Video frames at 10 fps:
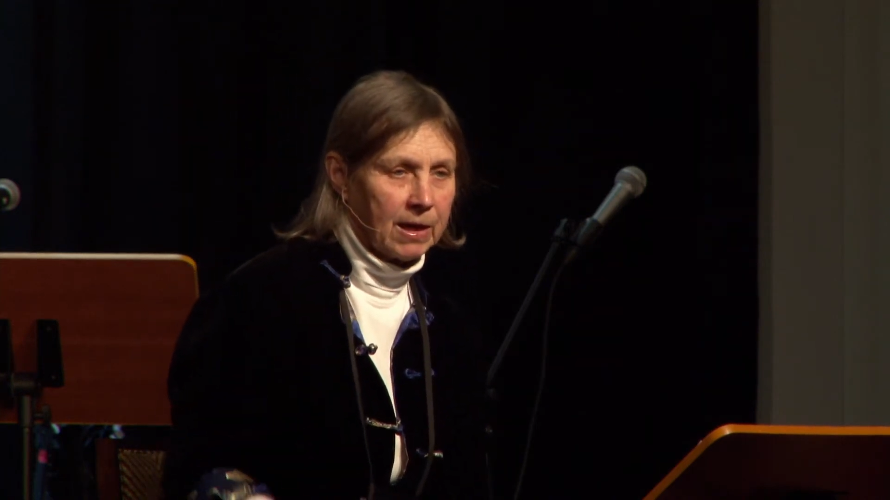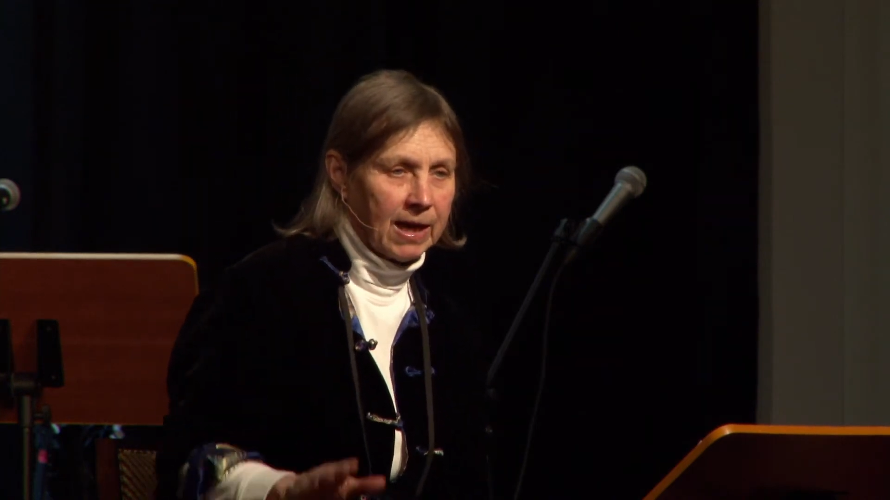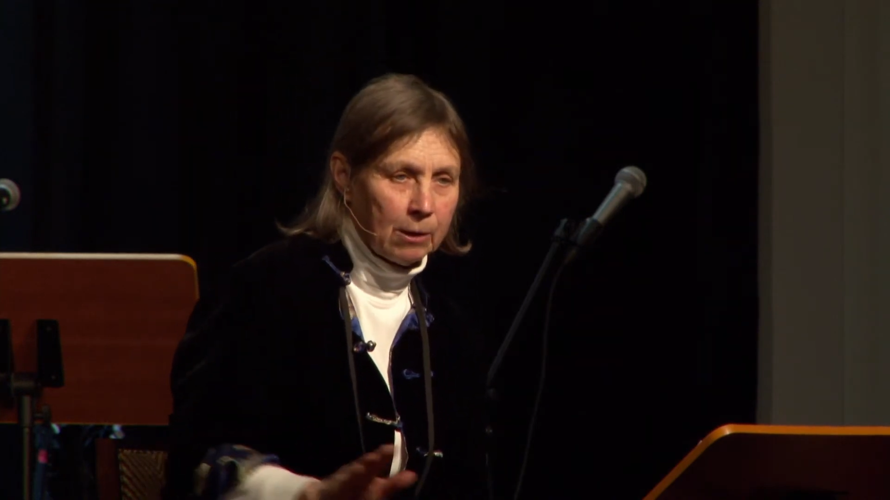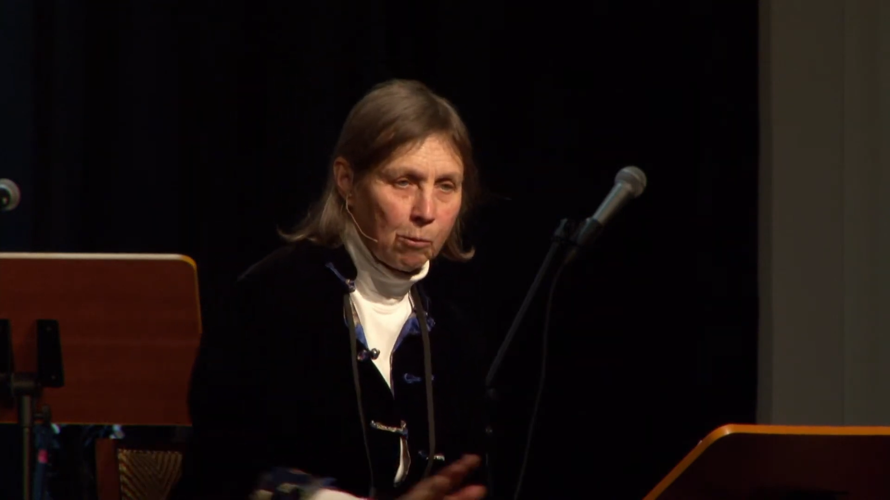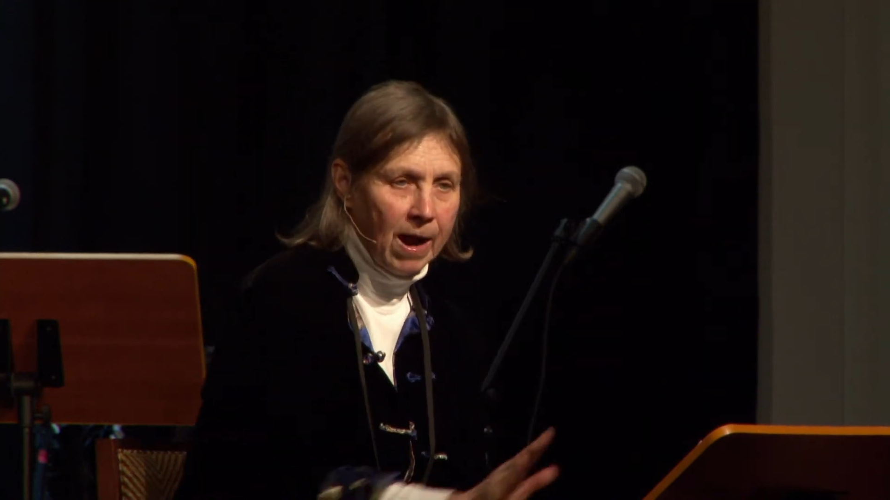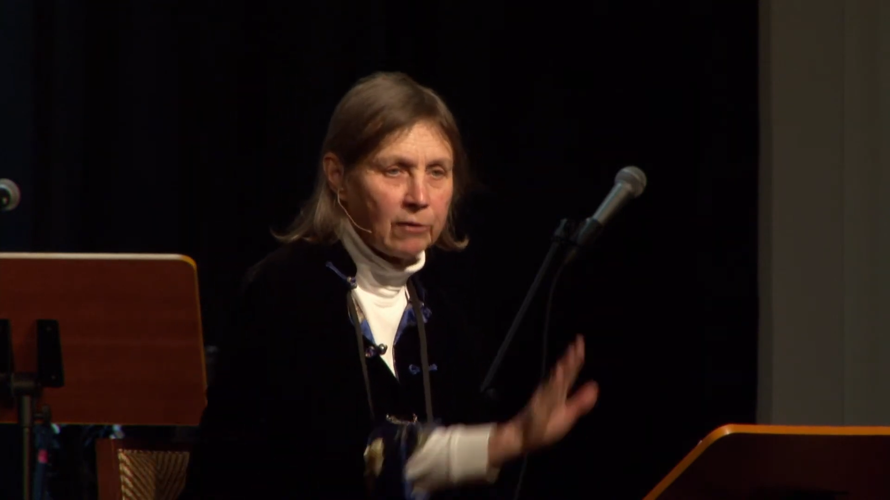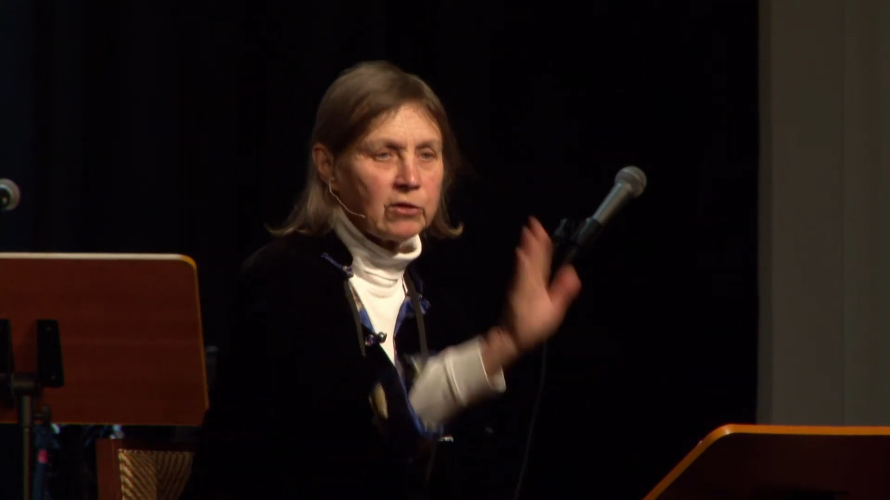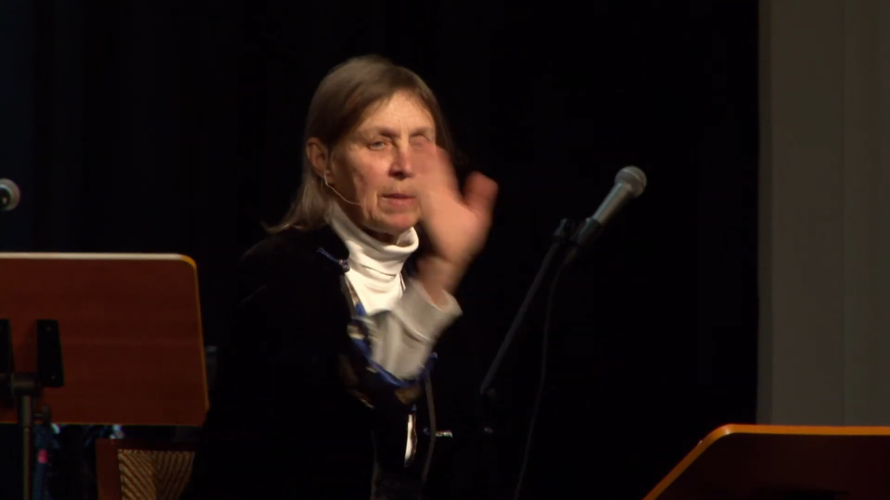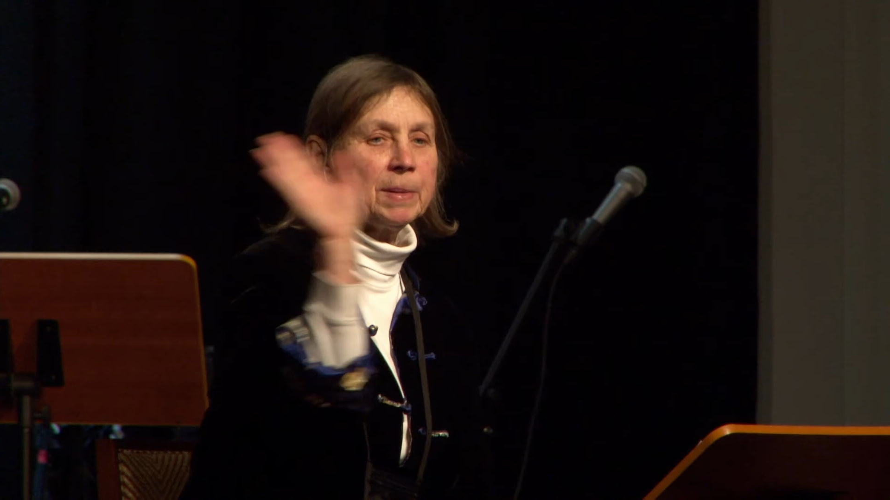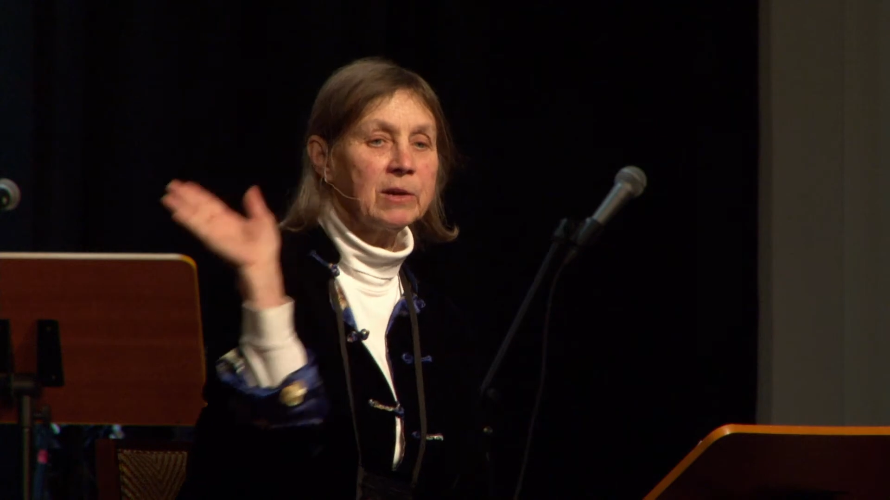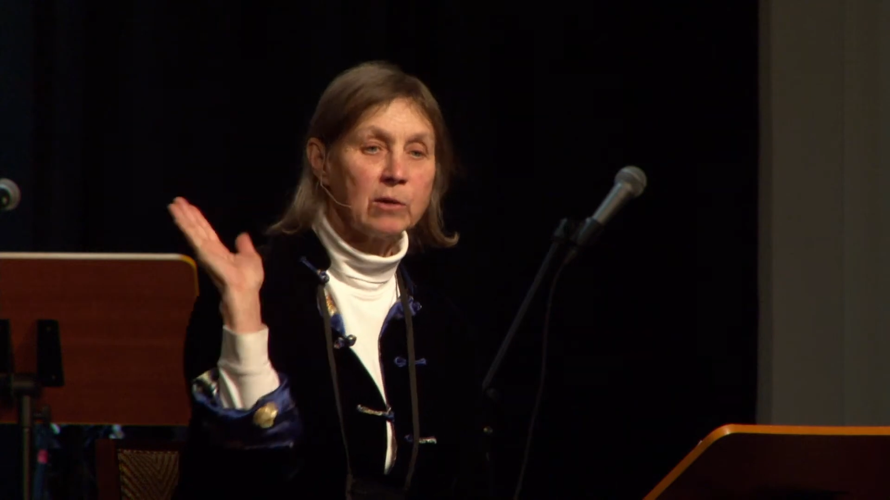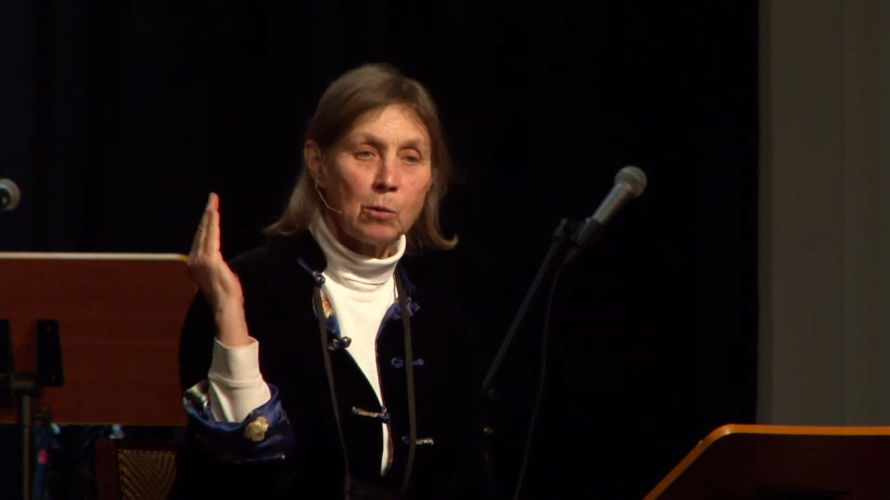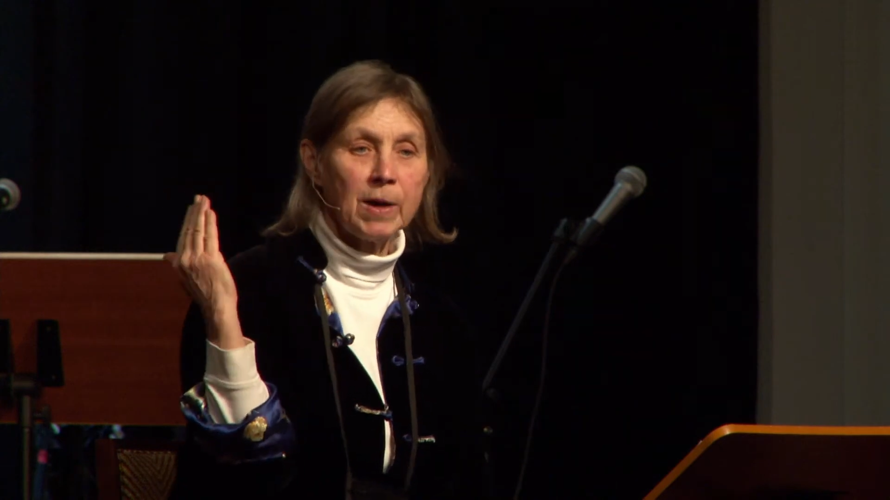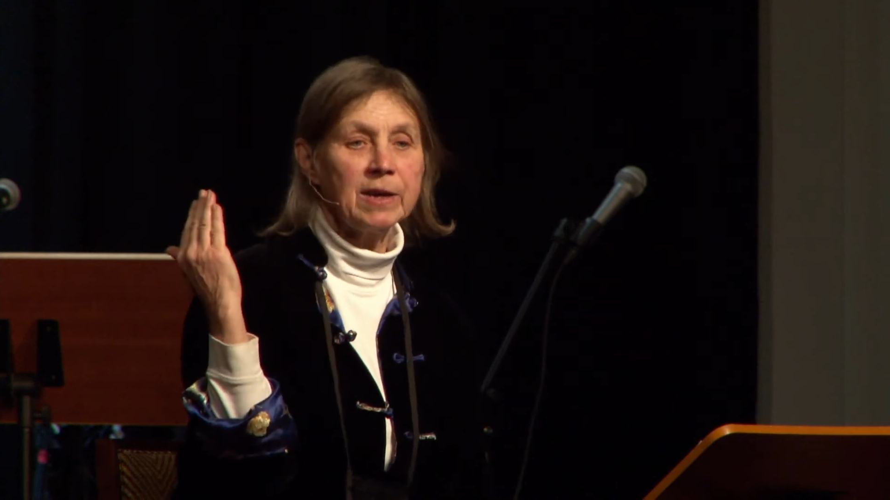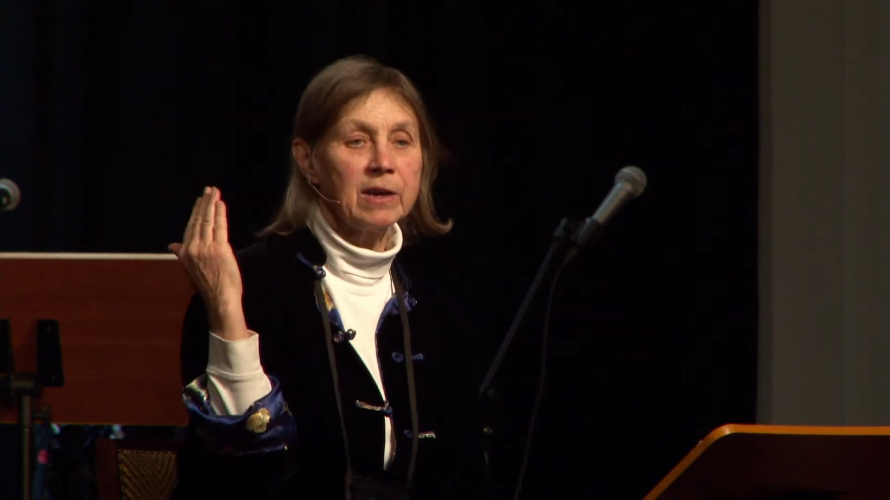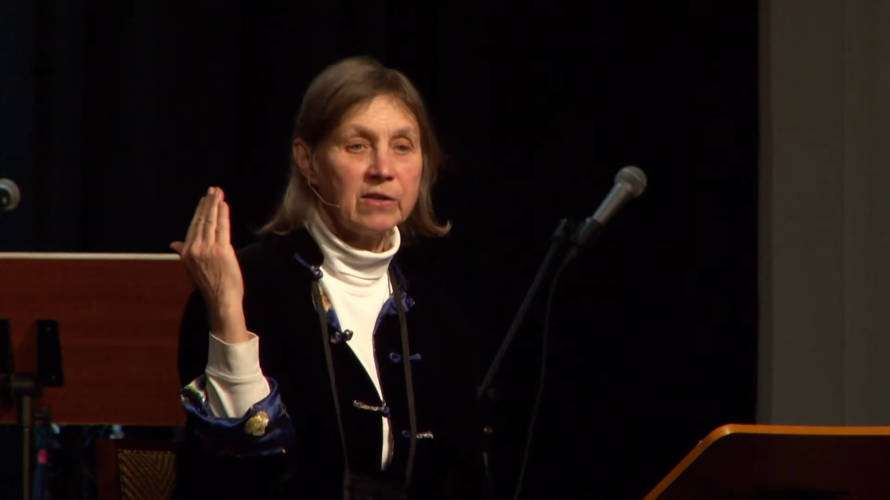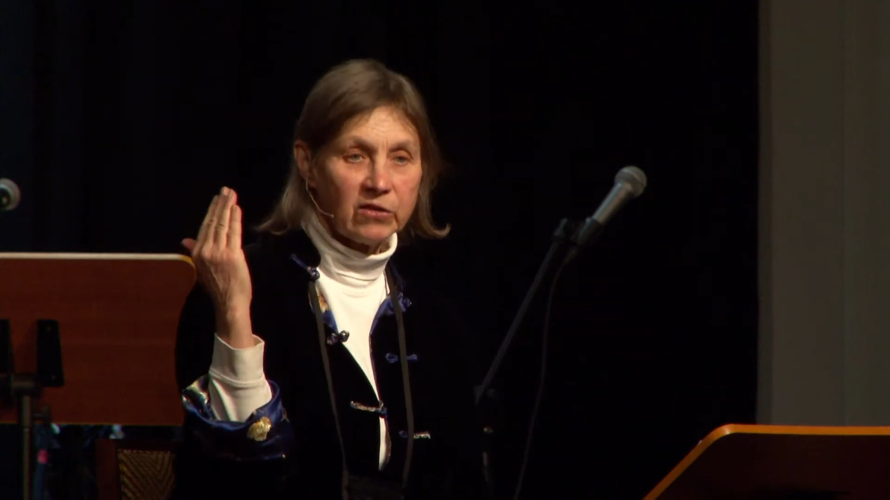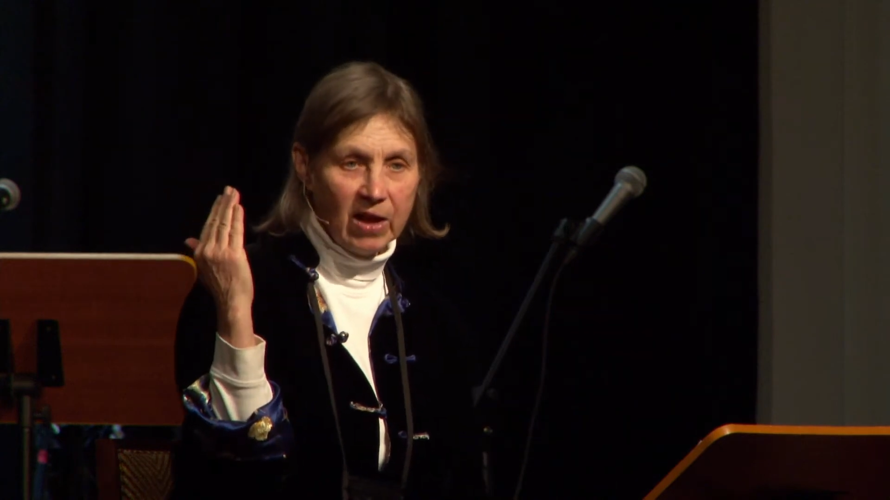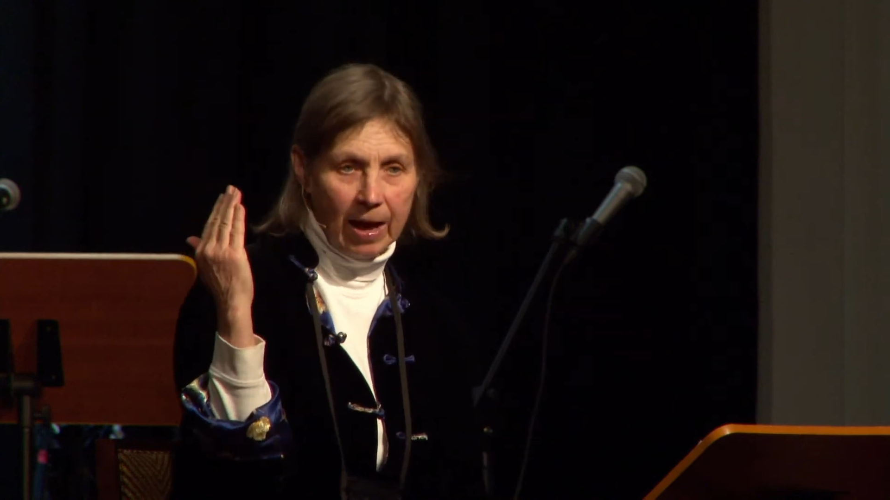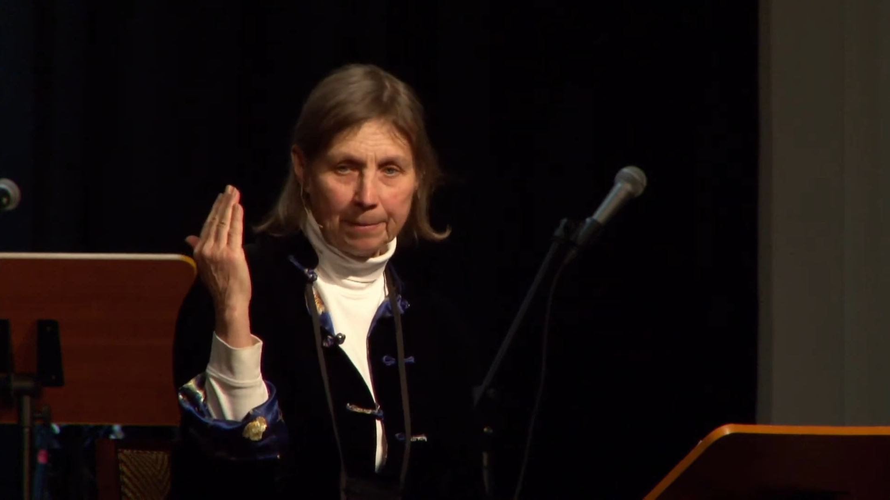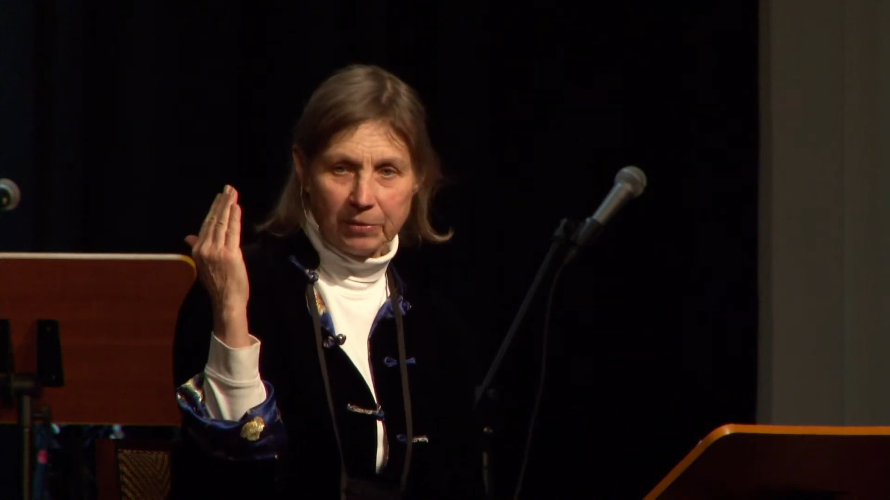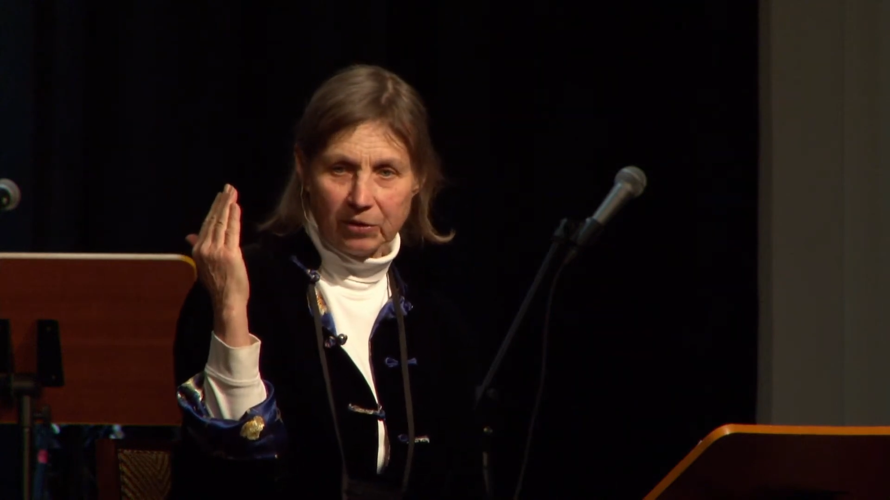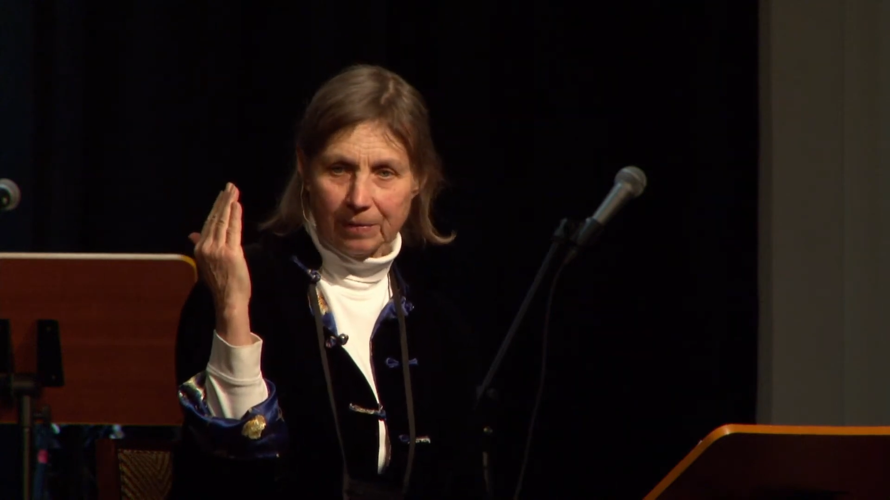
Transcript: It rounds up into the wind and stops.